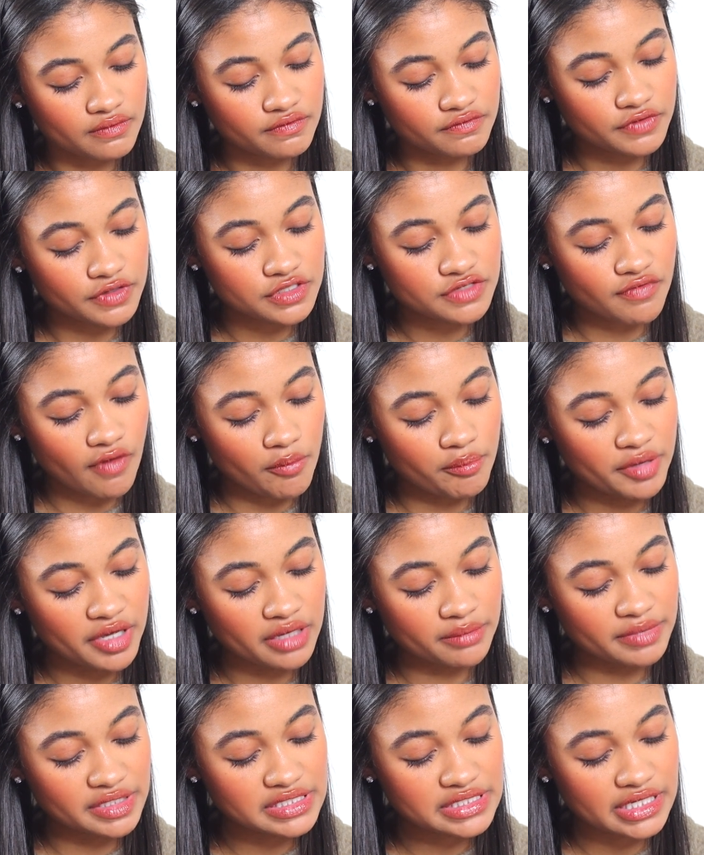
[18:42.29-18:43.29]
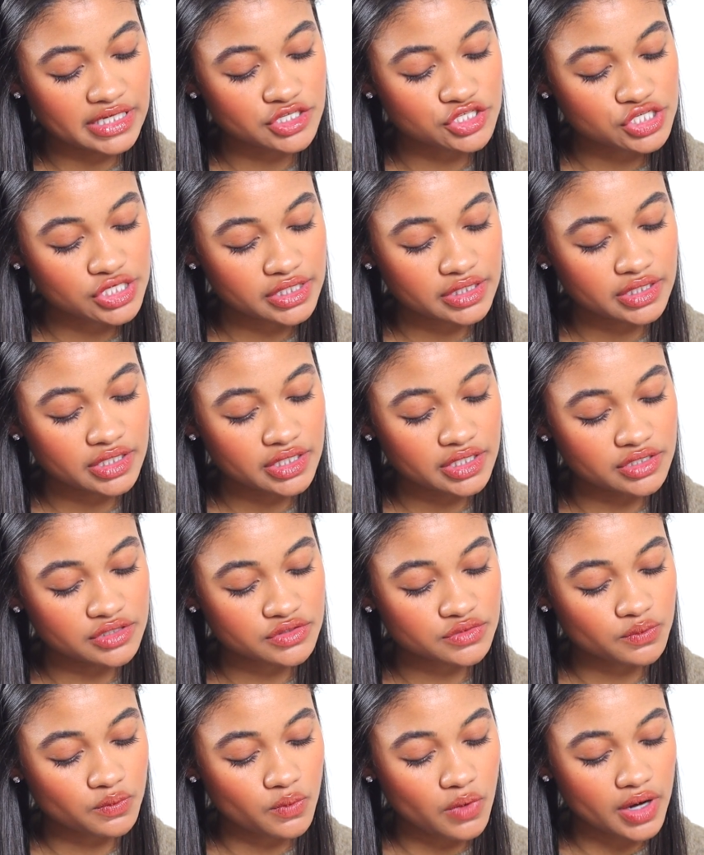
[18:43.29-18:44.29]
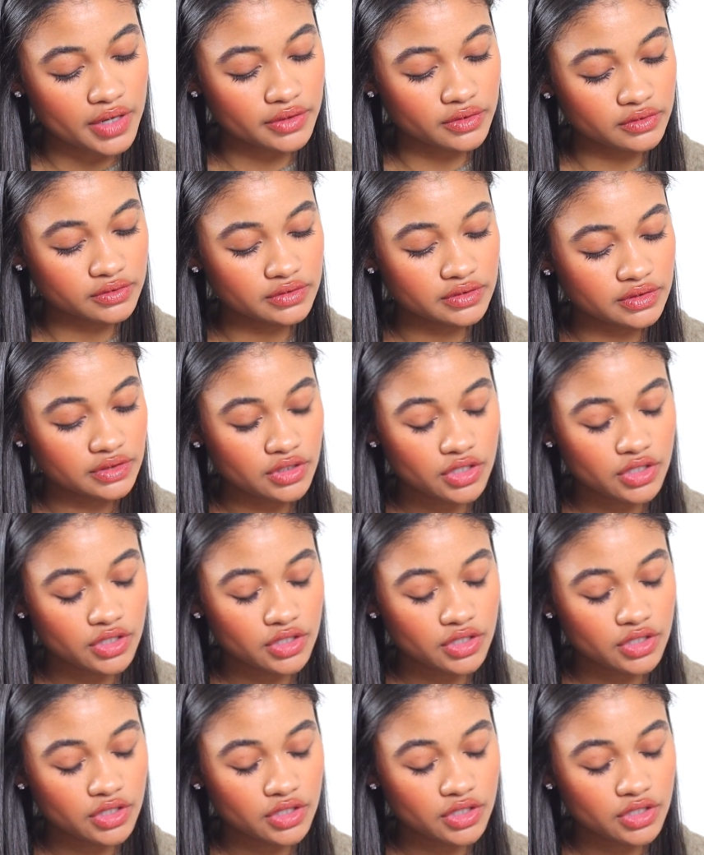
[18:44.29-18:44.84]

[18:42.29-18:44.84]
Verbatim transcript: first of all, pigmentation is wild.